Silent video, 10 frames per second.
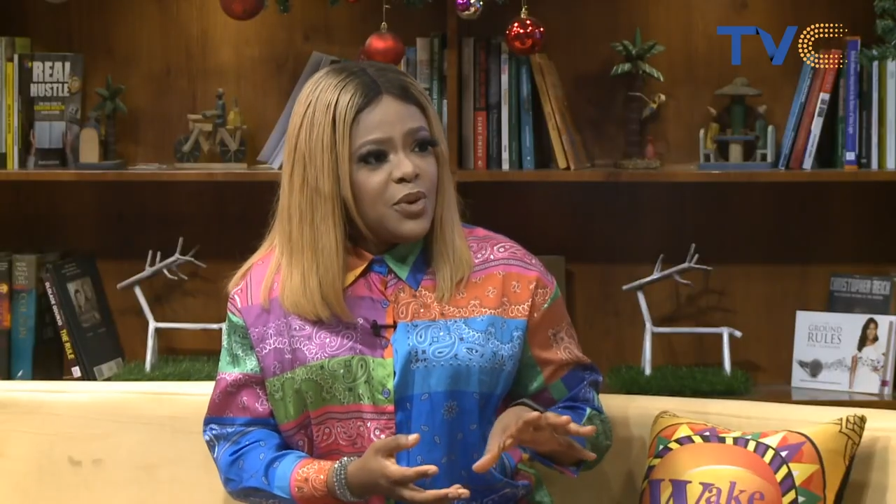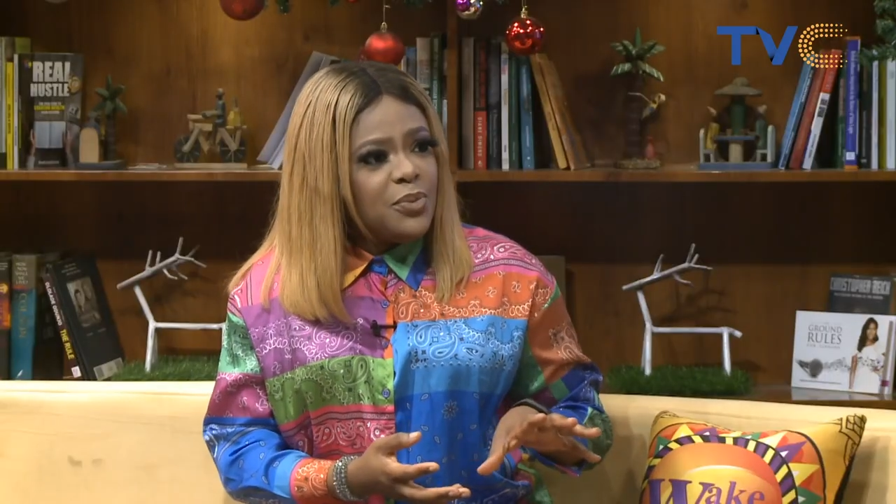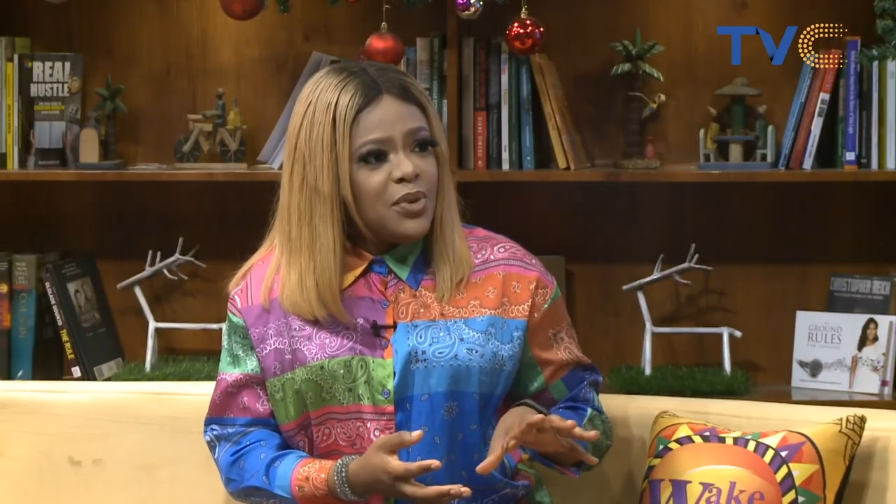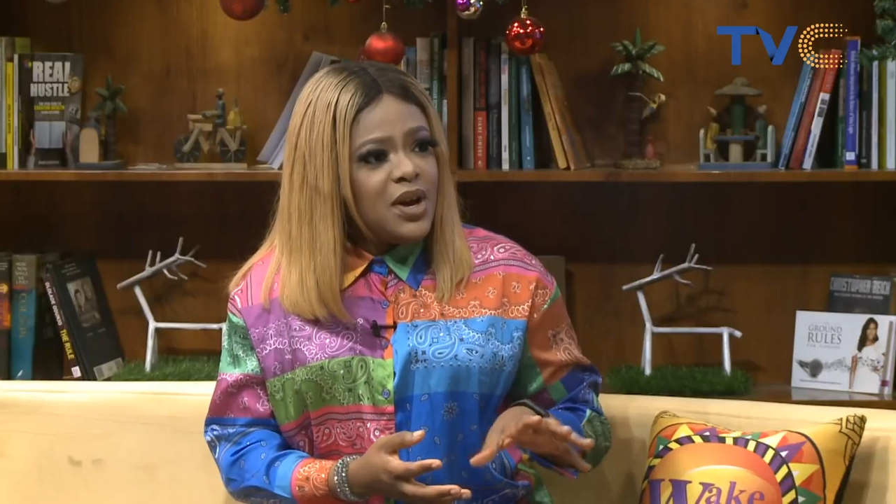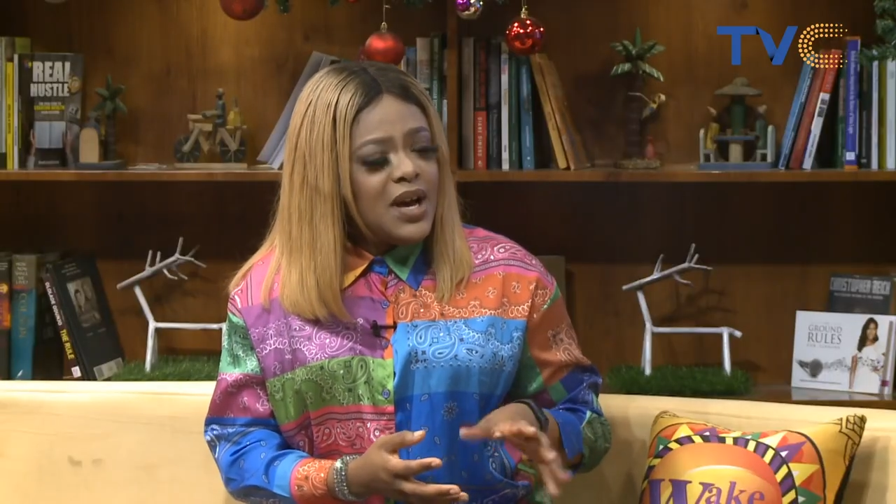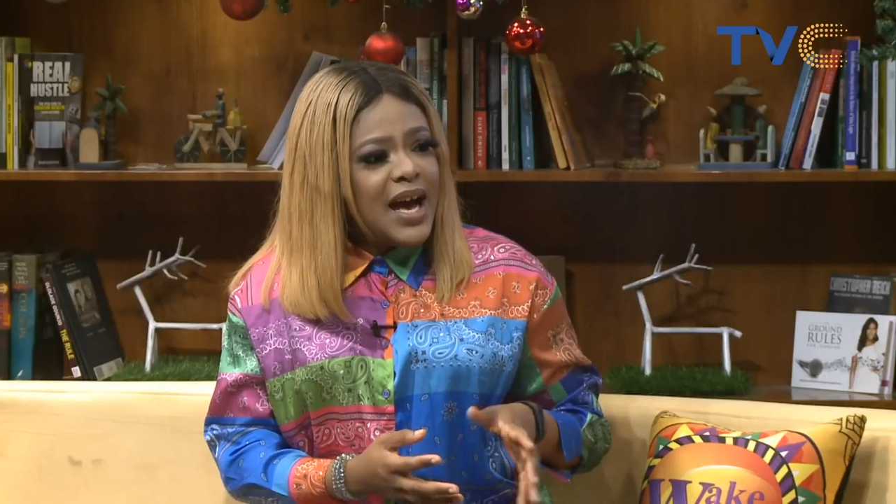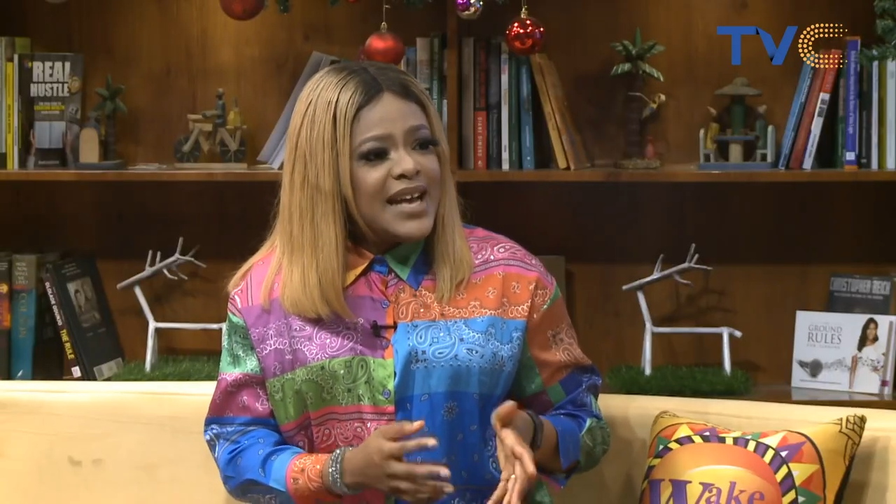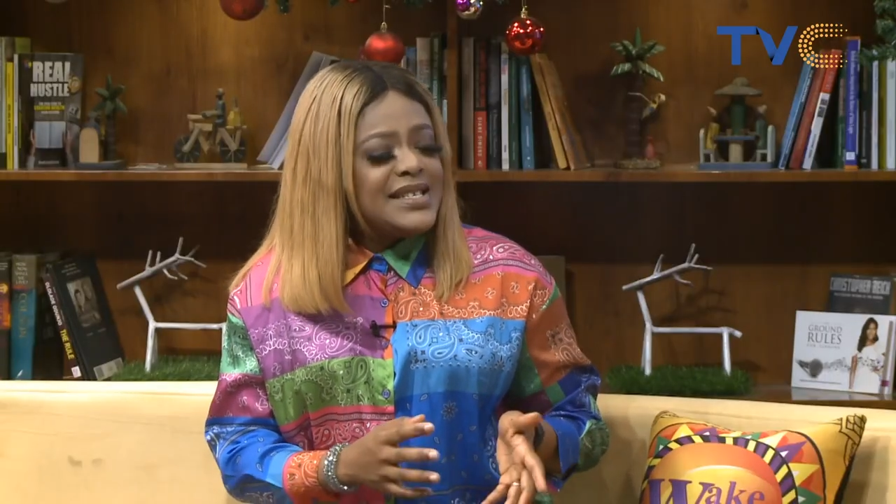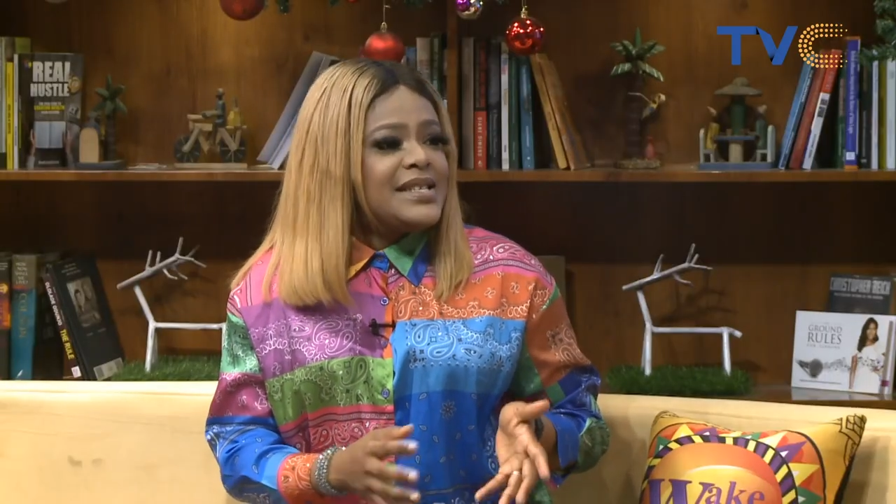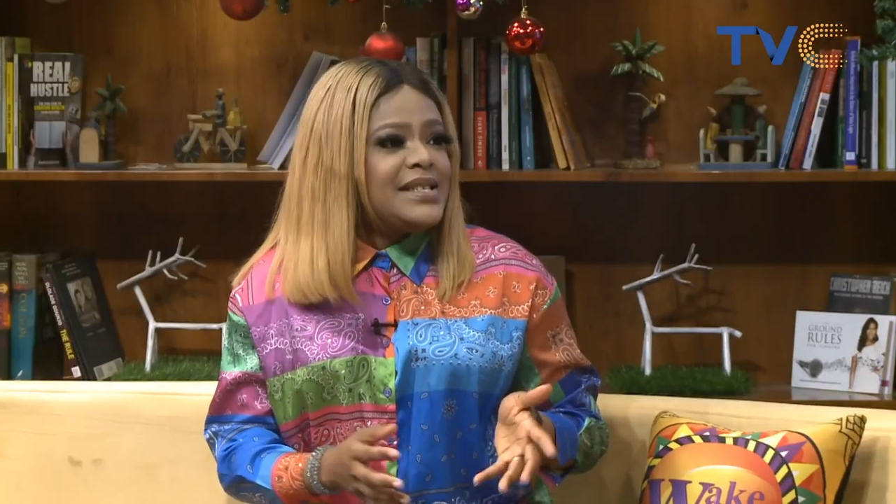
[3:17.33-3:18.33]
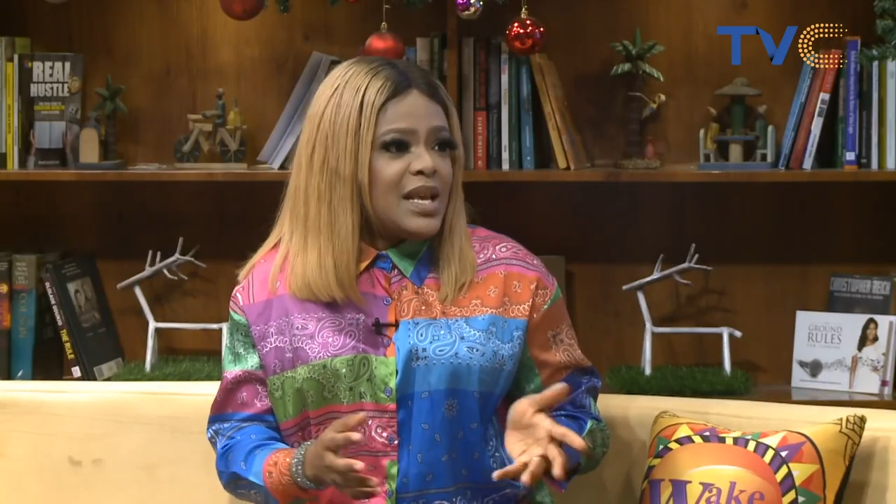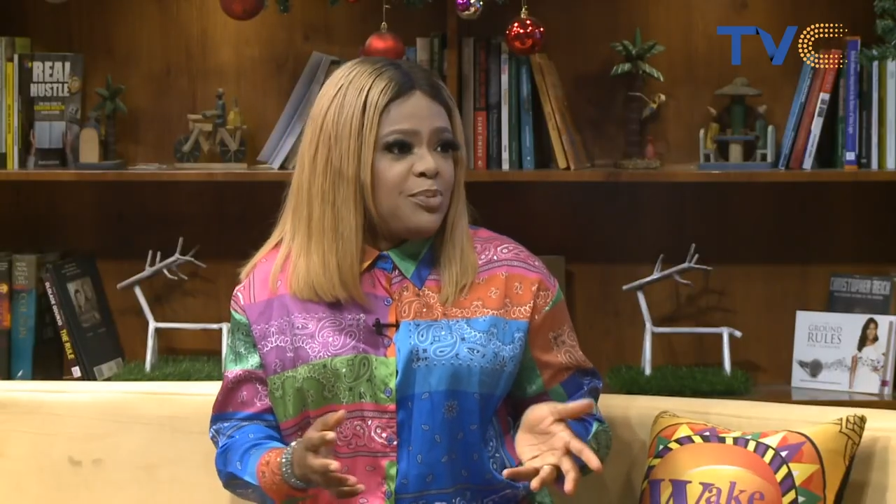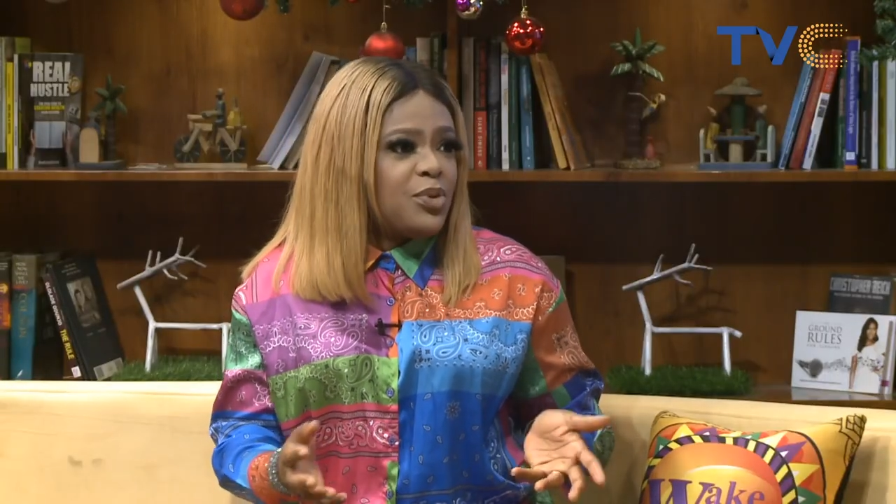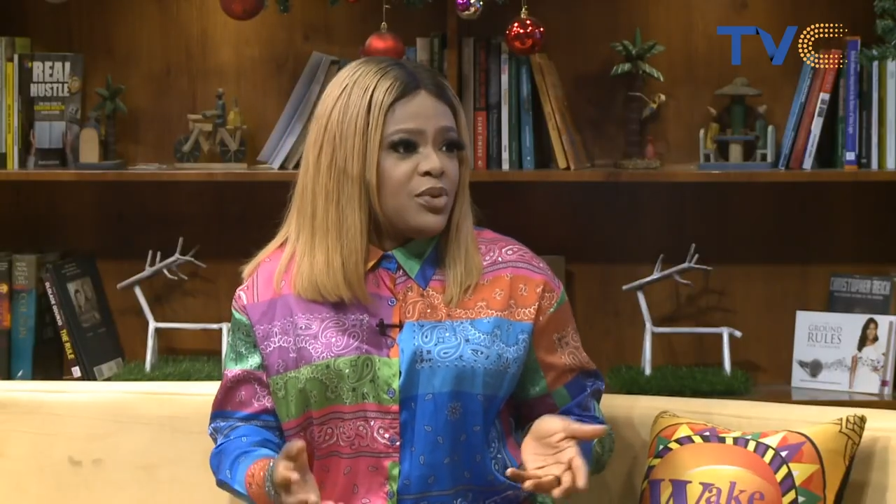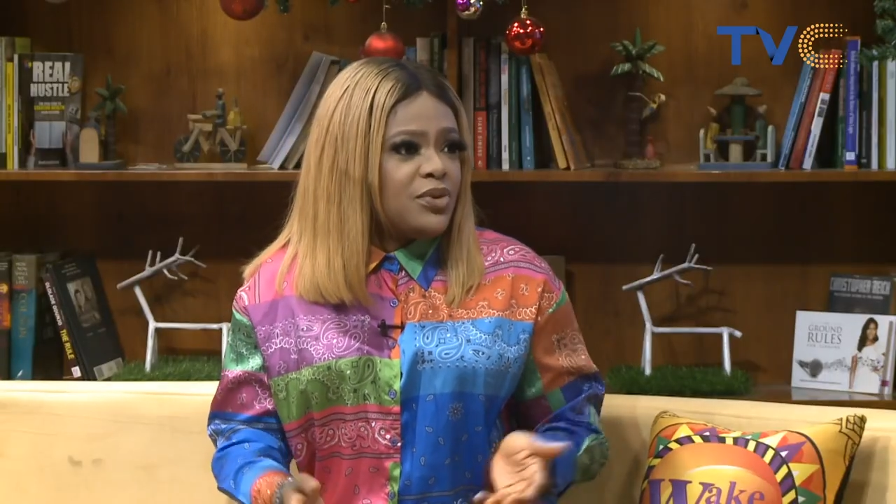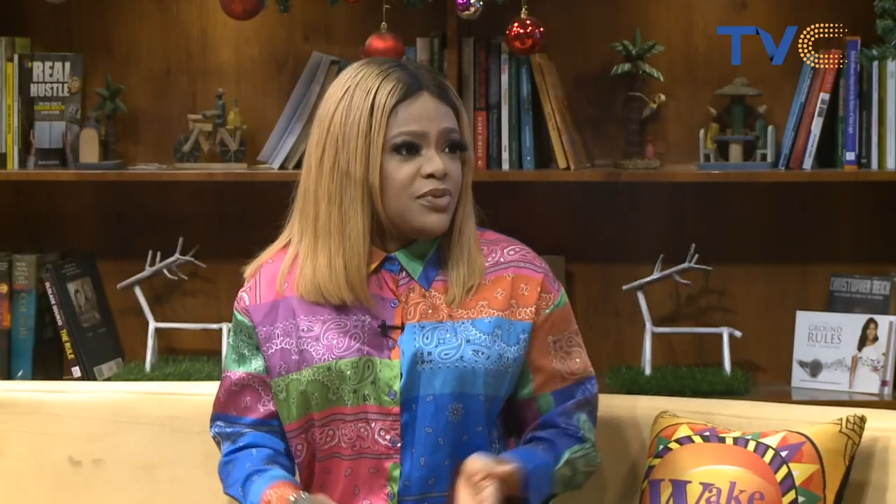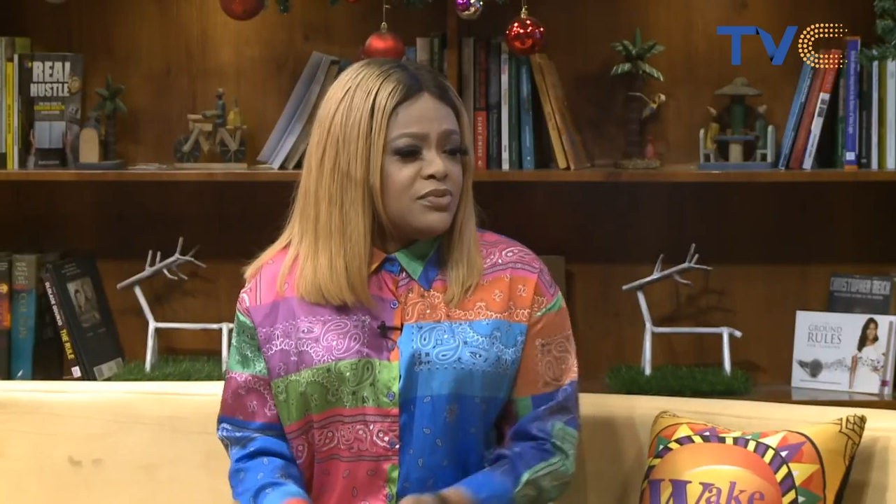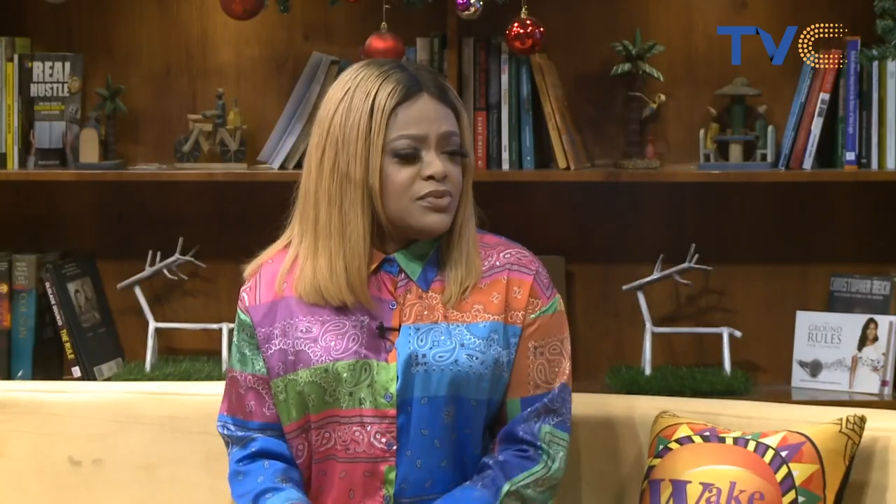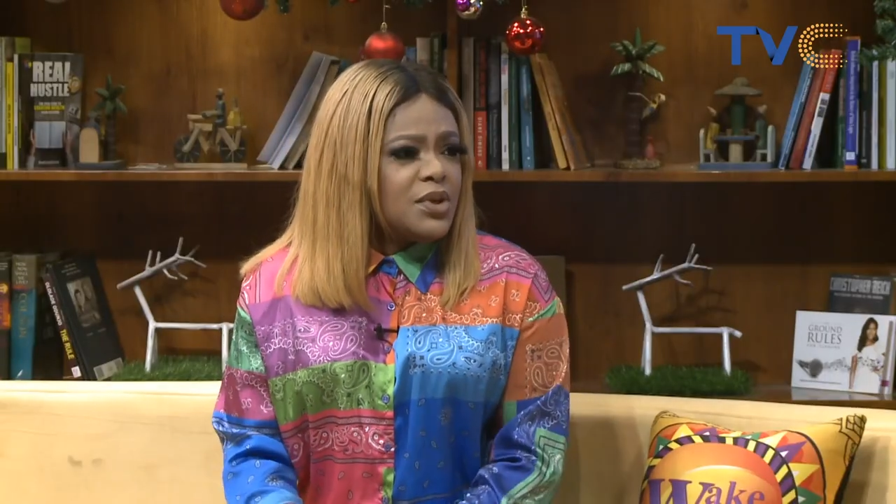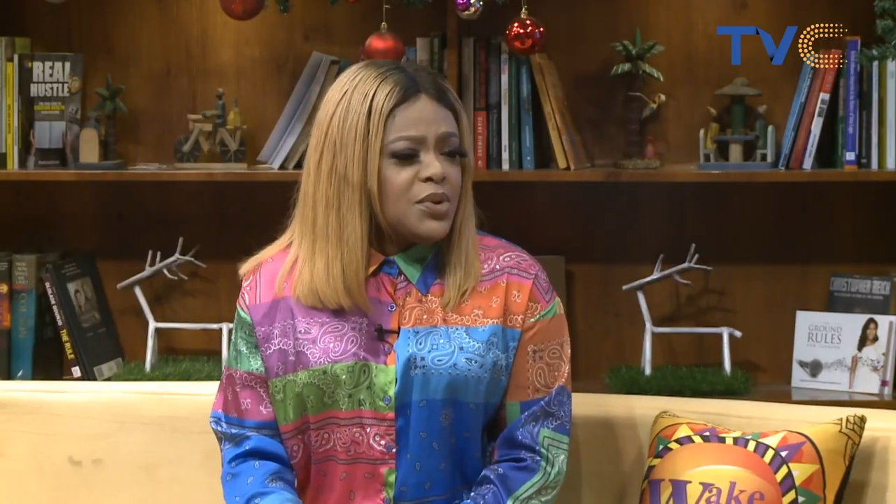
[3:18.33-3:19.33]
you can remove.
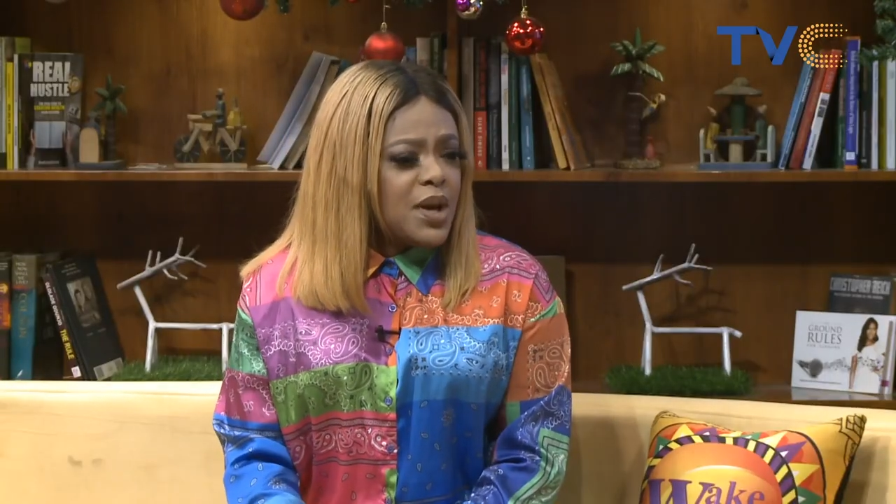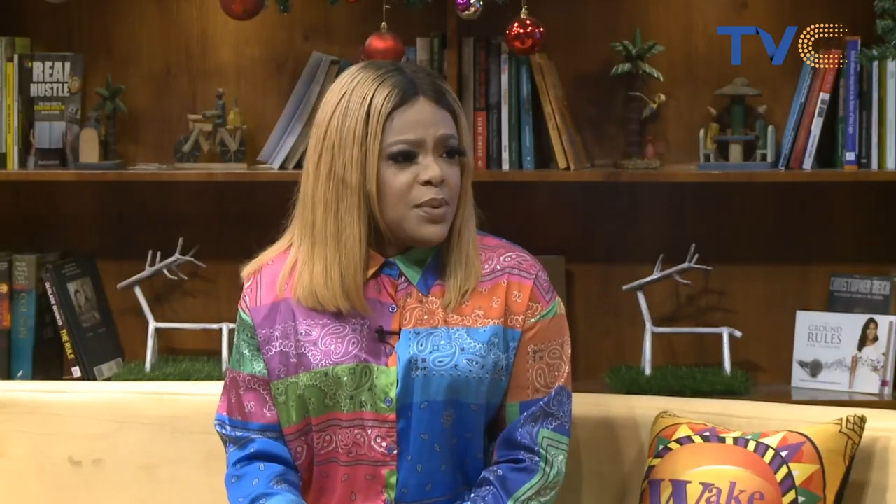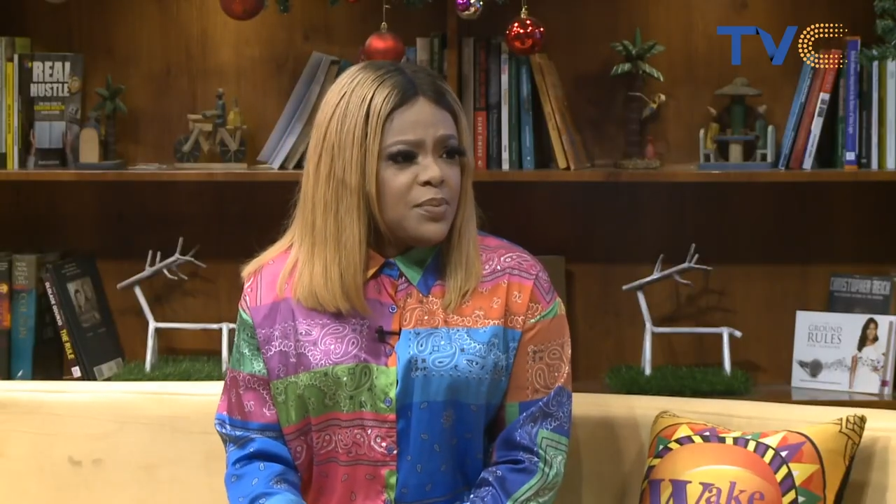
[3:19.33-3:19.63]
Yes. Just okay.